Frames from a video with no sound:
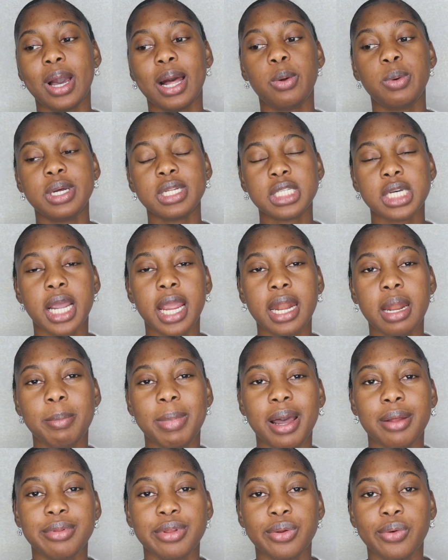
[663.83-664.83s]
while we're talking
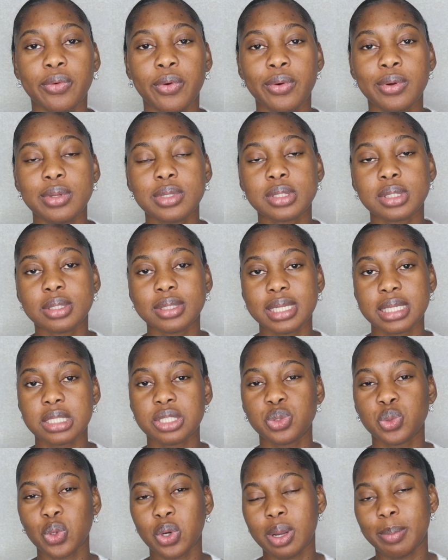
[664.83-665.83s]
about the roads,
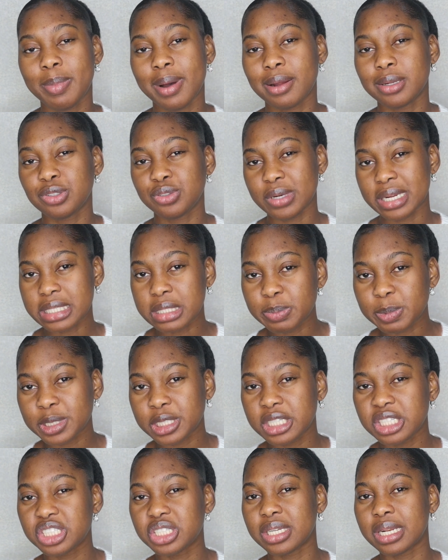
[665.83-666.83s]
let's talk about
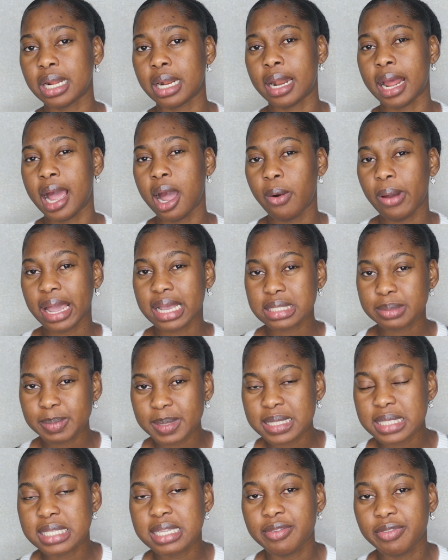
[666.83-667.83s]
transportation and how
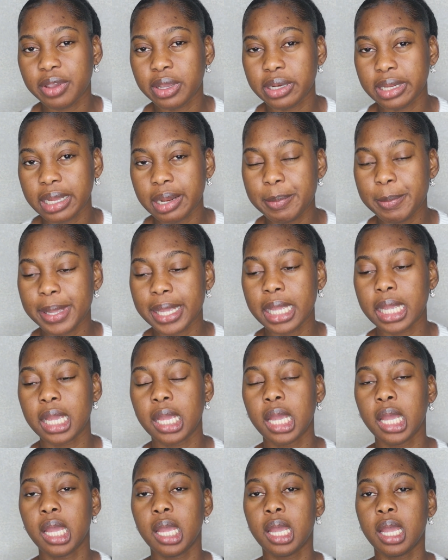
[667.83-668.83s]
expensive it can be.
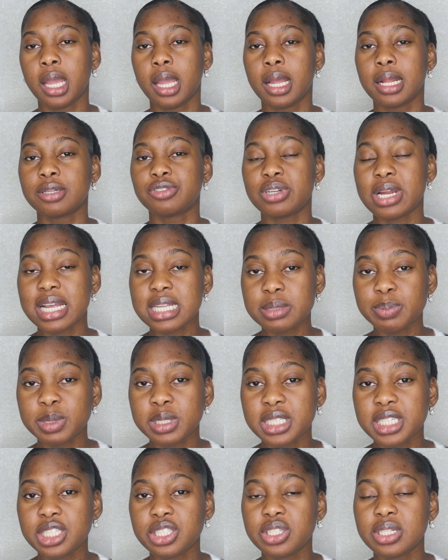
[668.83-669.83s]

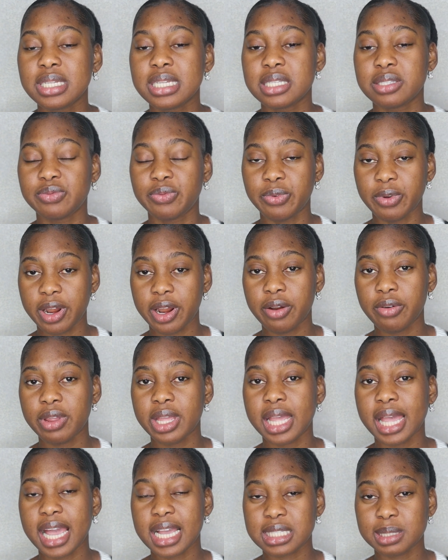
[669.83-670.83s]
Transportation is
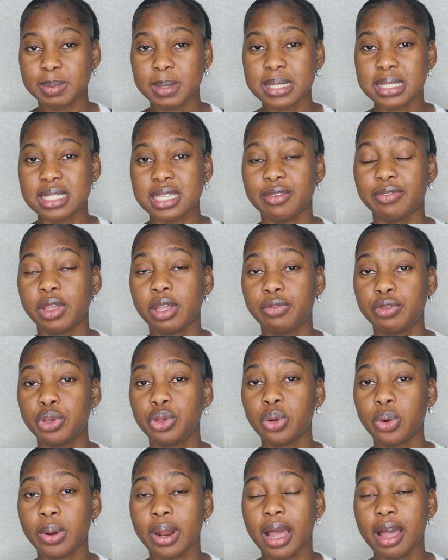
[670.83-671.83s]
very expensive if
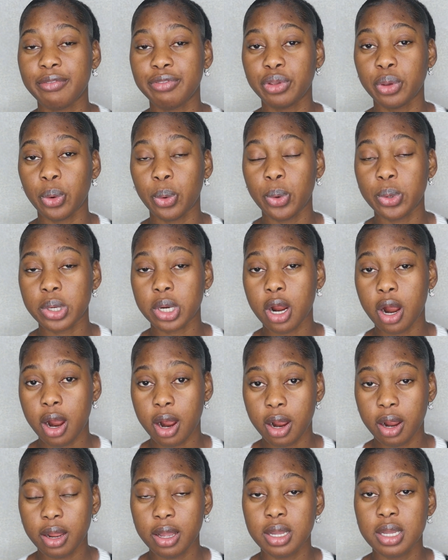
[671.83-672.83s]
you don't have your own
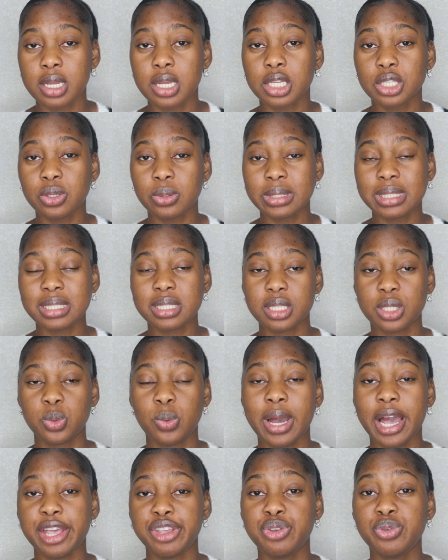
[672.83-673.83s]
car. So this
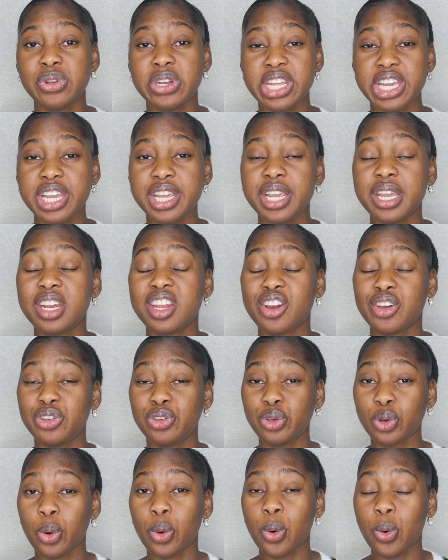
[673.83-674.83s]
is why you need
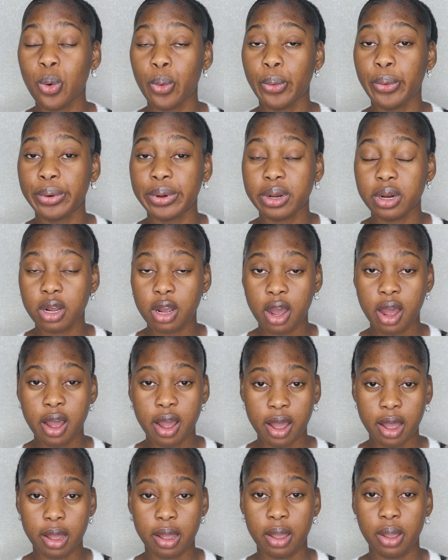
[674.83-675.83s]
your own
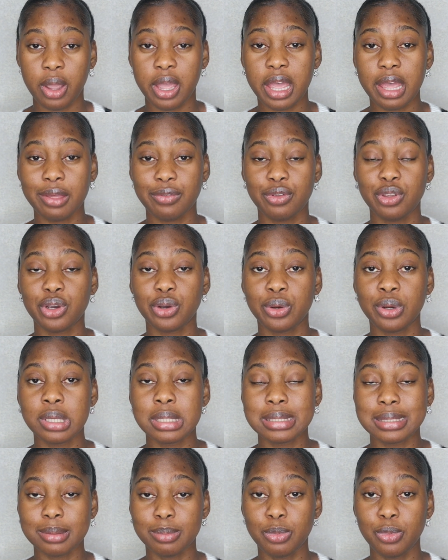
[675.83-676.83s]
car if you're
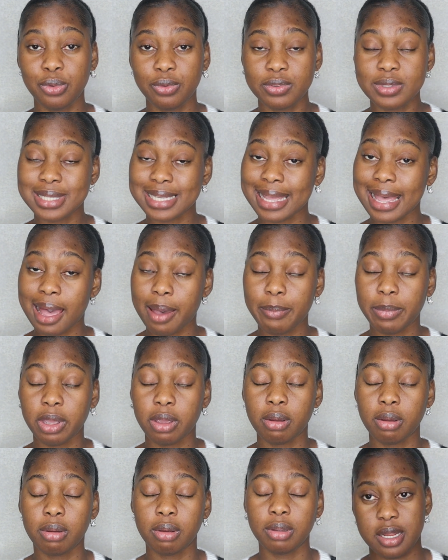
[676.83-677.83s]
going to move to
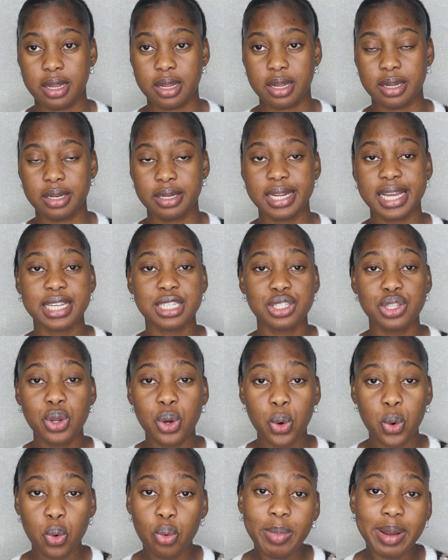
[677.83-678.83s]
Gambia. There's
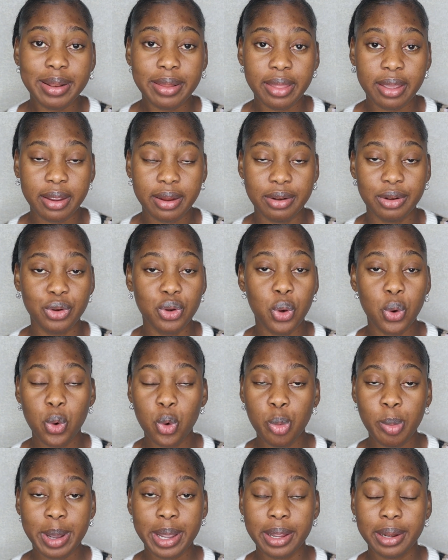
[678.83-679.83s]
no Uber there, no
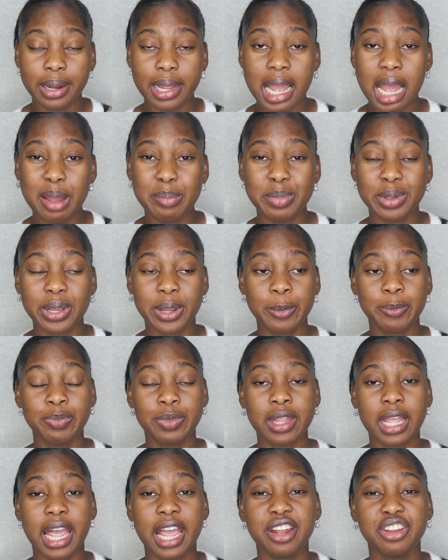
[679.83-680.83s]
Uber in Gambia,
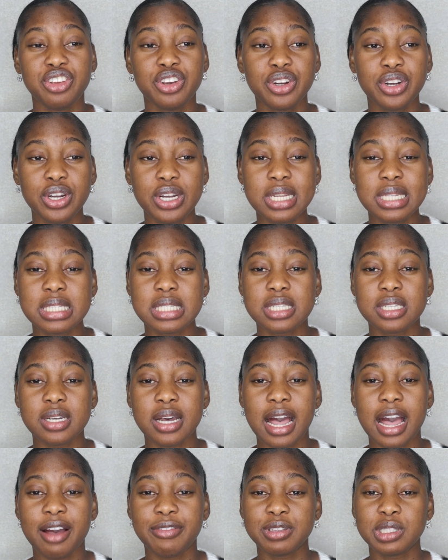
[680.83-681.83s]
and you're going to
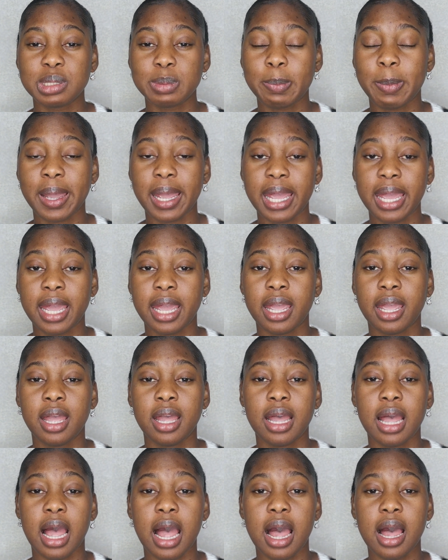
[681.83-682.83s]
have to pay
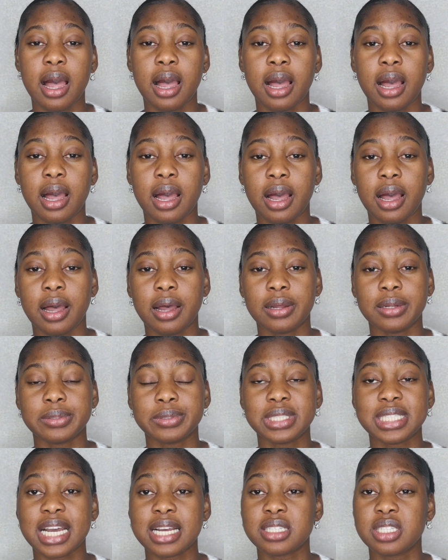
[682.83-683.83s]

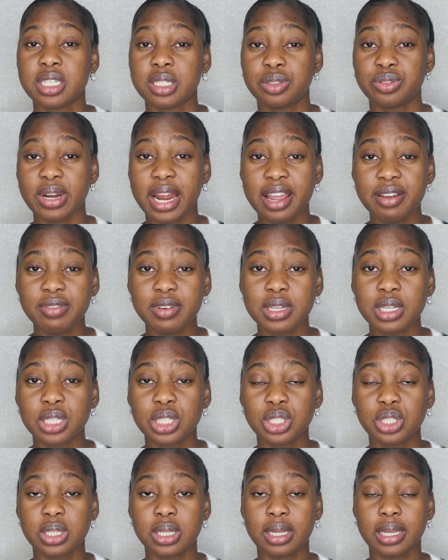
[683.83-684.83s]
taxi drivers
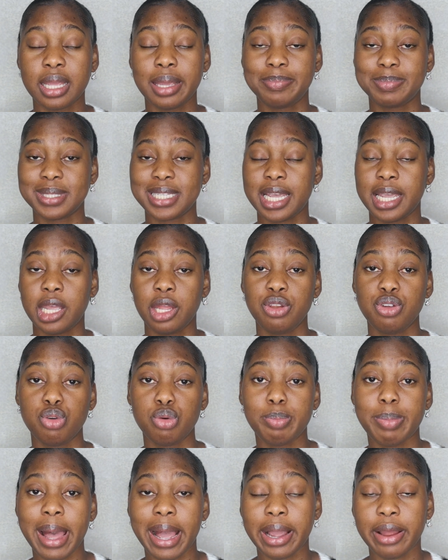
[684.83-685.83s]
to keep taking
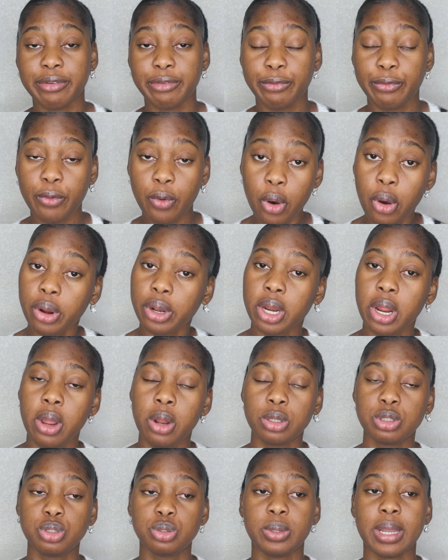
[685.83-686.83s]
you back and forth
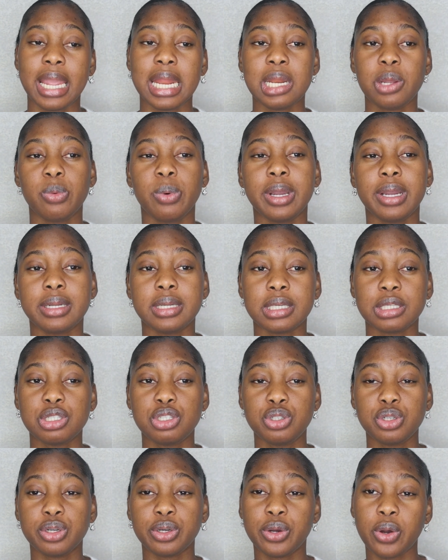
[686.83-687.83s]
to anywhere
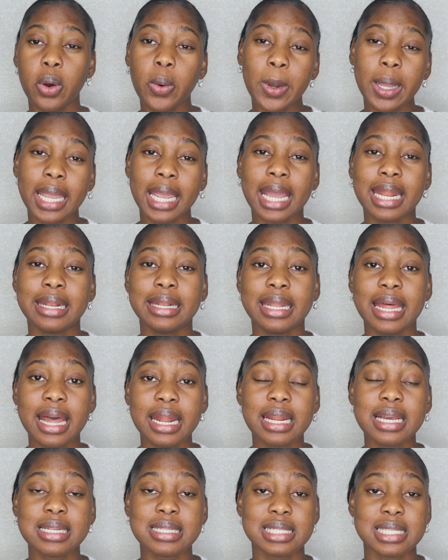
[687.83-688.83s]
that you're going, and
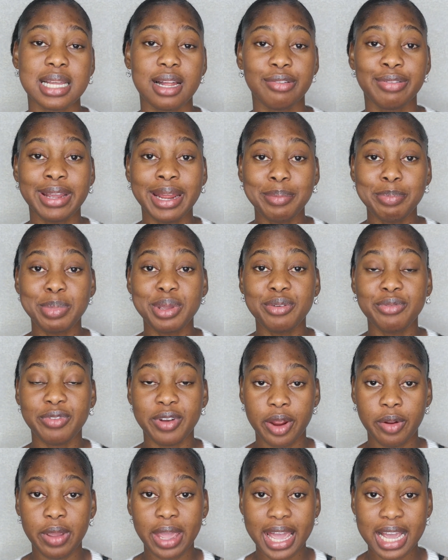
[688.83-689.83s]
that itself can be
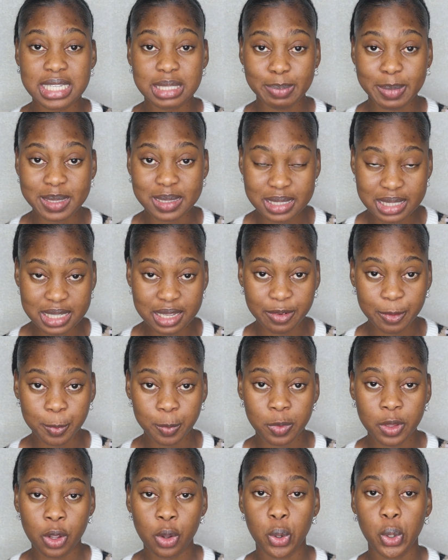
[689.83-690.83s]
very expensive.
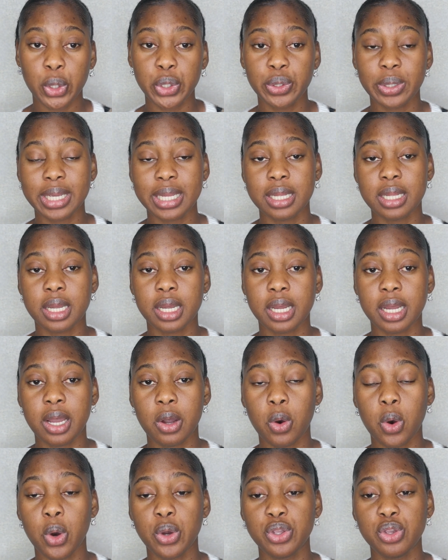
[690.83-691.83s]
Or
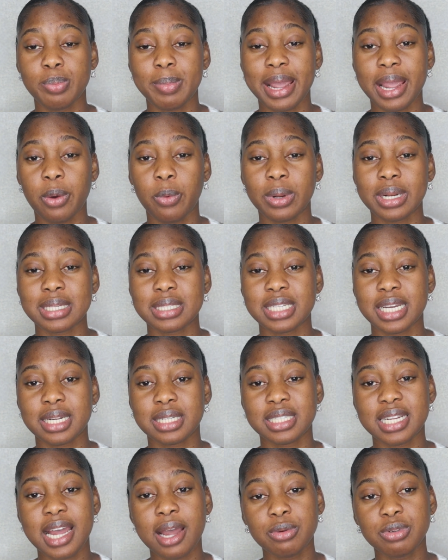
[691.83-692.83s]
you might want to
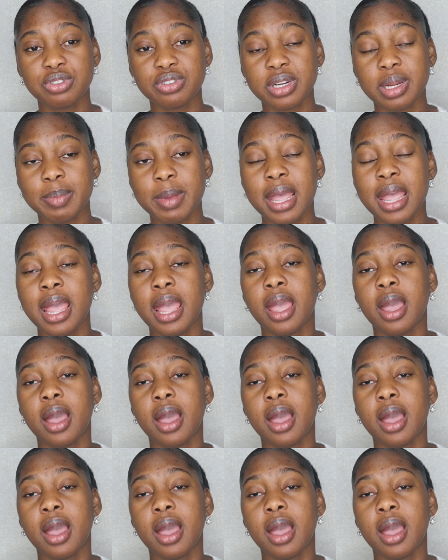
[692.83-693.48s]
take town trip,